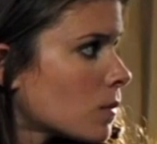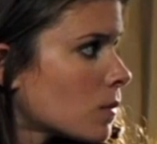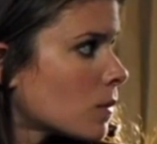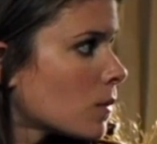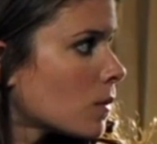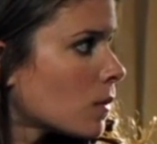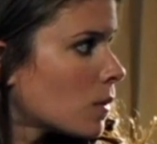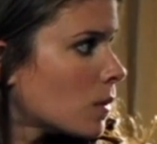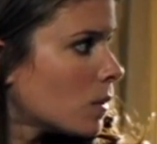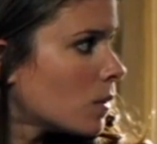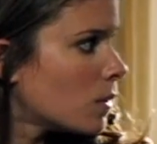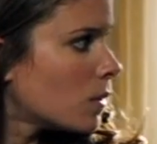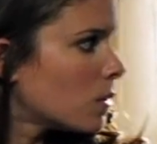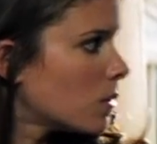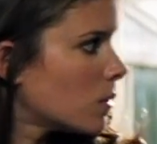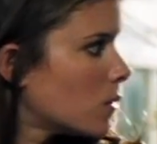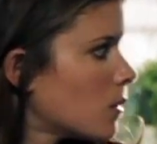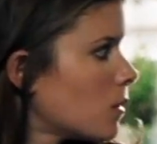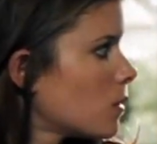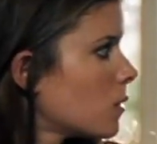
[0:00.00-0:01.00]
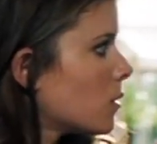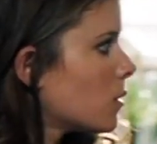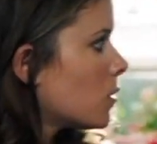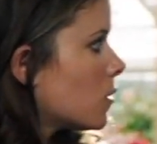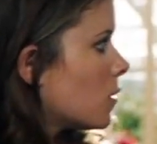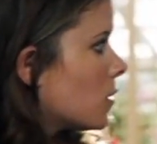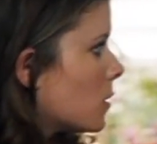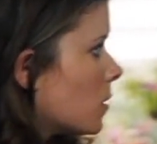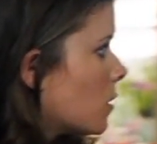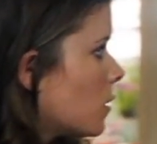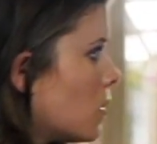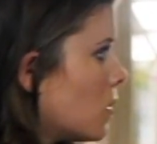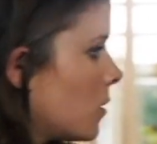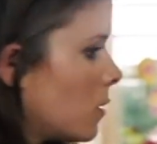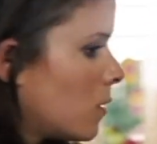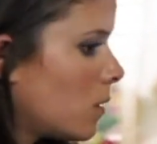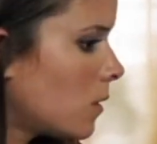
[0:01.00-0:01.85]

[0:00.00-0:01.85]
(no one is talking)